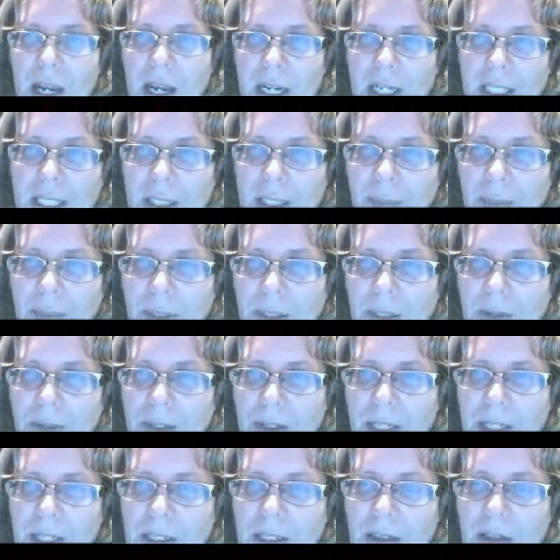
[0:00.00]
And so we're
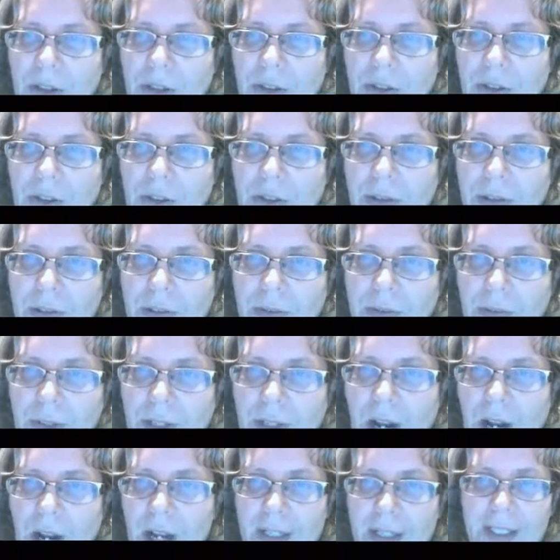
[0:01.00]
doing
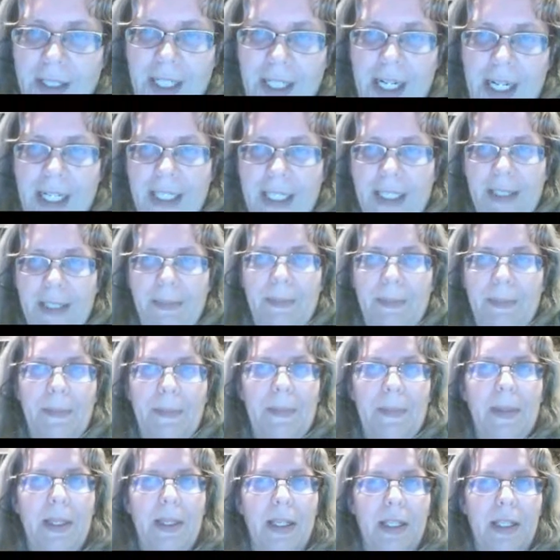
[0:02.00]
Forgotten Days.
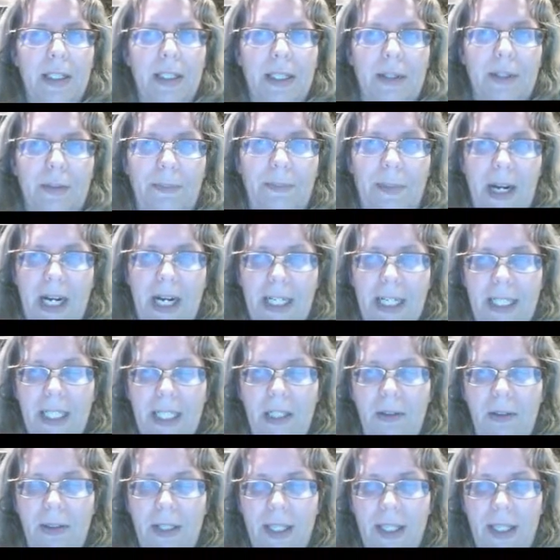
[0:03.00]
So
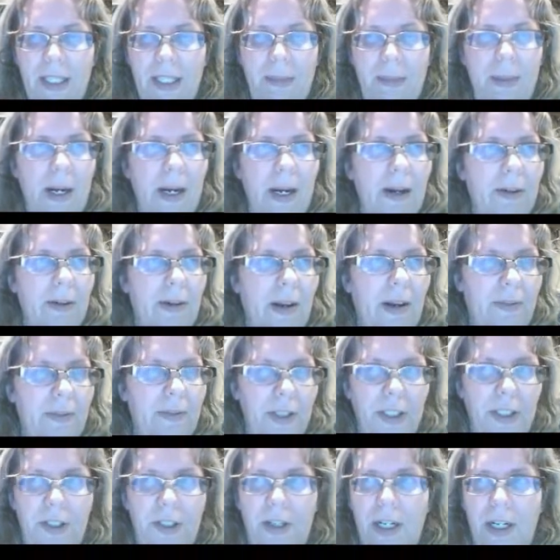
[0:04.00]
basically this paragraph
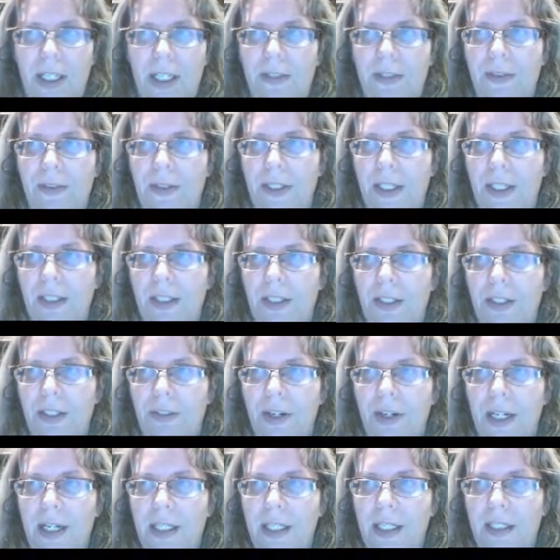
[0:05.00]
just transfers in
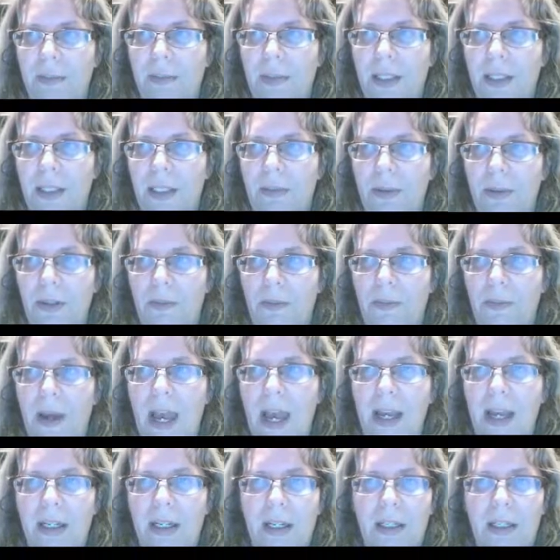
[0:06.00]
straight. So I'm going to switch
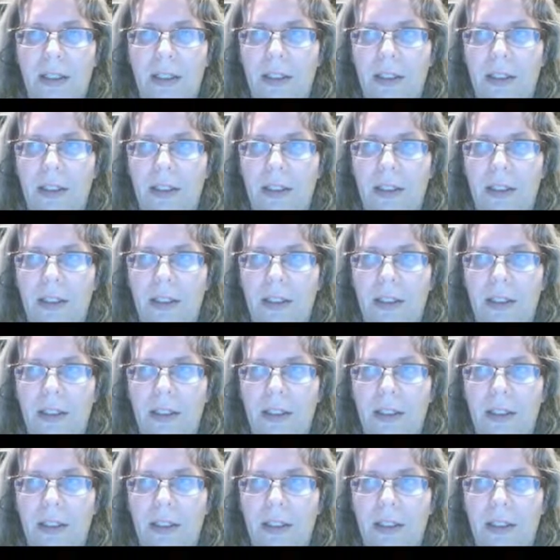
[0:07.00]
back